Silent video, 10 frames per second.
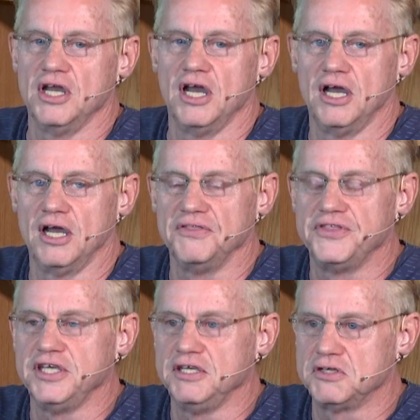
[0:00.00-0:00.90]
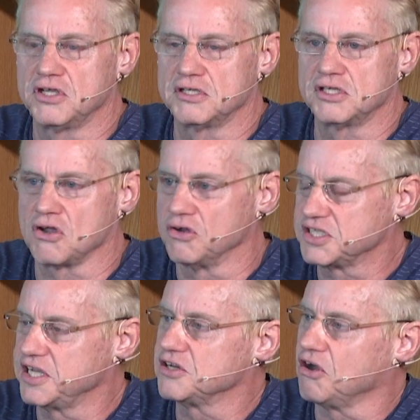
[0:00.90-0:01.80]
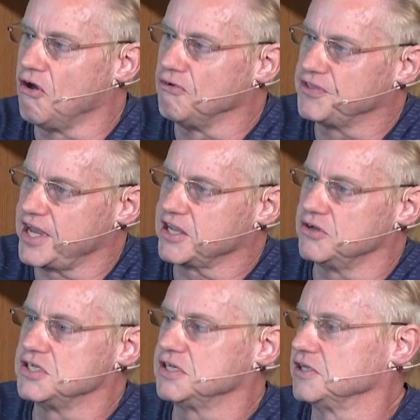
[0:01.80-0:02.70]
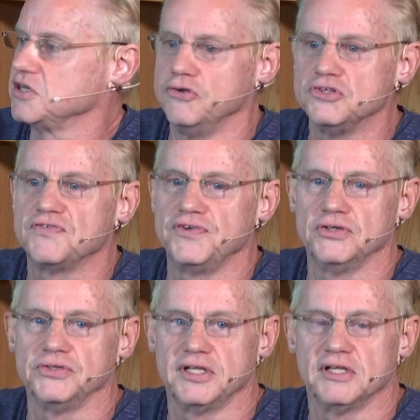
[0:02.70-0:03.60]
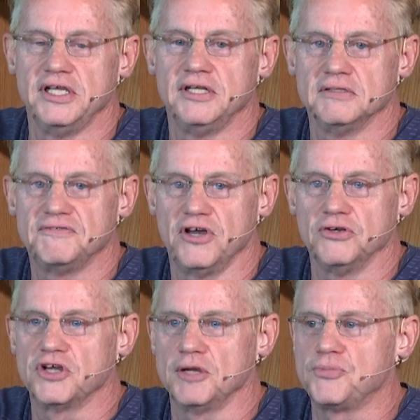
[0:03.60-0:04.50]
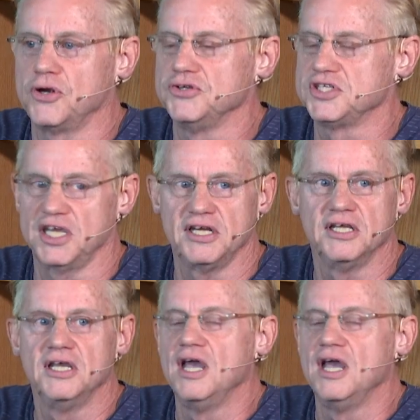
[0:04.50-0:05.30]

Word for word: Uh, the content of that goes into the notes field in, in Final Cut Pro 10.